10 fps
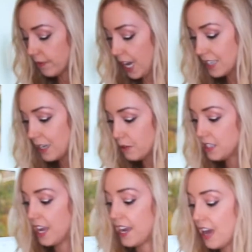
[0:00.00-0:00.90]
as I was
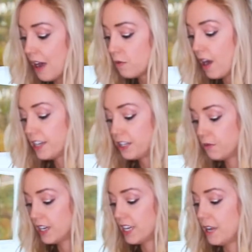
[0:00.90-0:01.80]
saying, I do
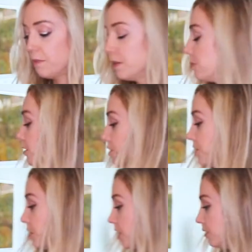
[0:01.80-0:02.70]
want to keep the
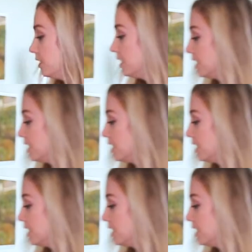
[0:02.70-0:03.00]
prosciutto